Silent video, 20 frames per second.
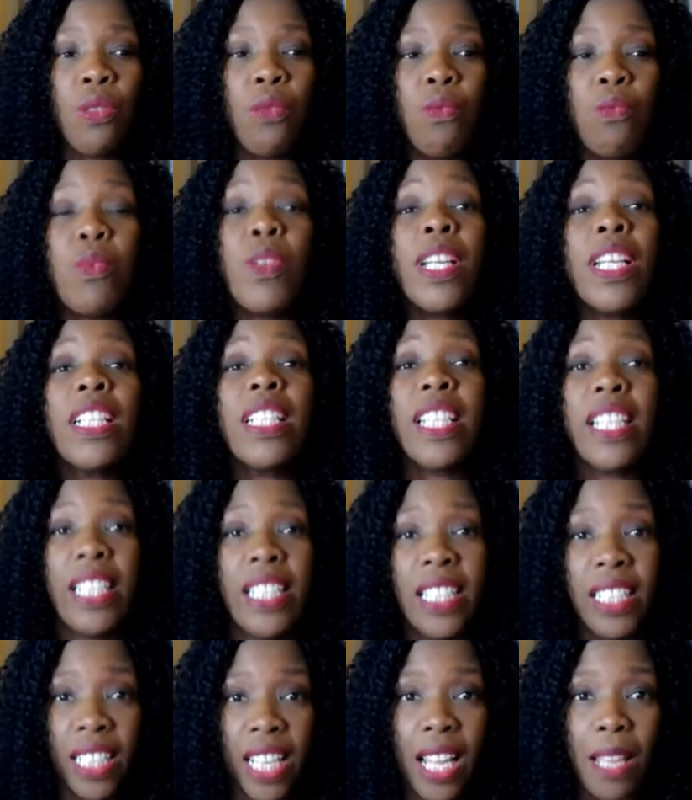really in
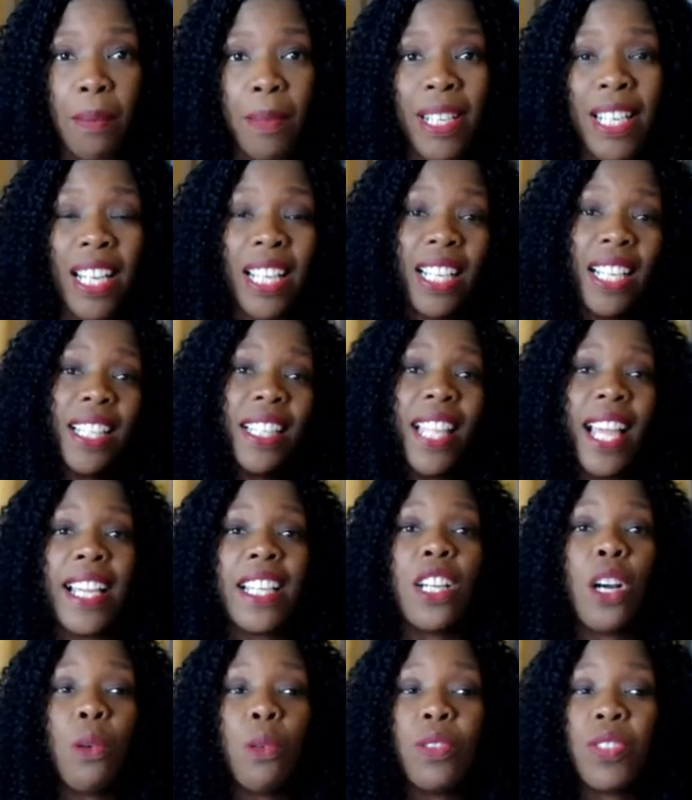alignment and I let
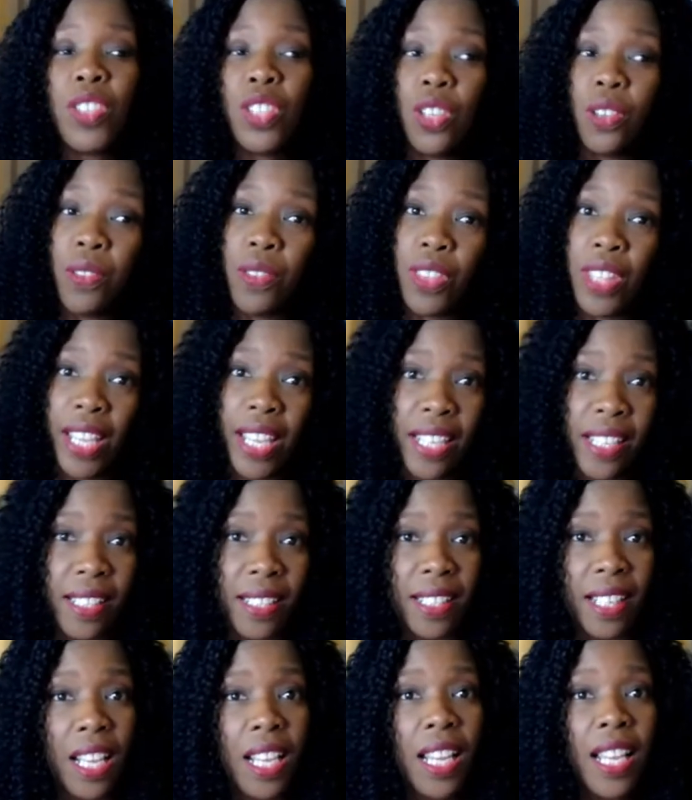go of certain things